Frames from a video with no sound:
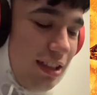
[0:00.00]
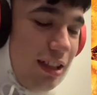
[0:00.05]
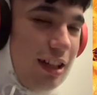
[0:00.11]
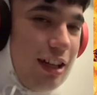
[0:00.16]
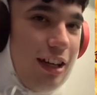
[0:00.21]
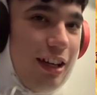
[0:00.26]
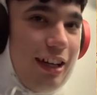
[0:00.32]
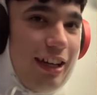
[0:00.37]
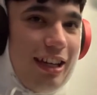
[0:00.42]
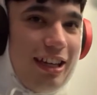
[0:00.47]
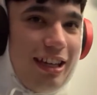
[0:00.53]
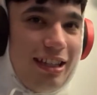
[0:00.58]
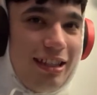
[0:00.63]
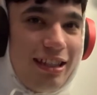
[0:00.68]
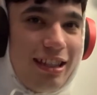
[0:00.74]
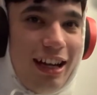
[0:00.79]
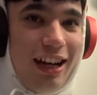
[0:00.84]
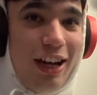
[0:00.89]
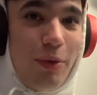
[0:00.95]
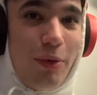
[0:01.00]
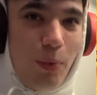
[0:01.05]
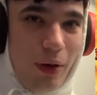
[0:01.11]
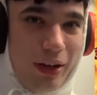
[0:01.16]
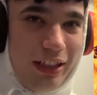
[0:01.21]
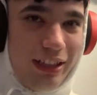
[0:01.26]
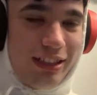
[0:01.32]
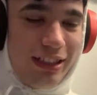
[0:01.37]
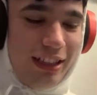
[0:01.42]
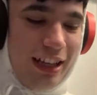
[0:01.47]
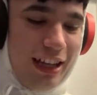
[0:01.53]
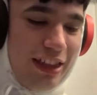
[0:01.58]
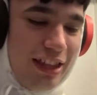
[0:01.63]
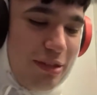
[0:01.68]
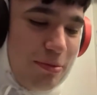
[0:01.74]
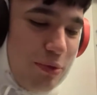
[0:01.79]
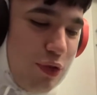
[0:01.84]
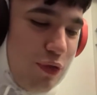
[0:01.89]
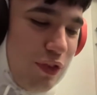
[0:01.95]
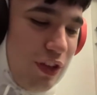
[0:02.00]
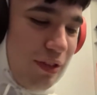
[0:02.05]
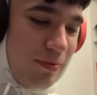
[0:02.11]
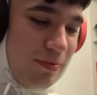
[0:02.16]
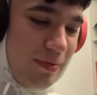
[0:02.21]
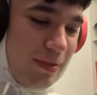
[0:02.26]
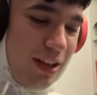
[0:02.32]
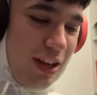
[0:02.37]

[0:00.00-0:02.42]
I wanted to like this movie.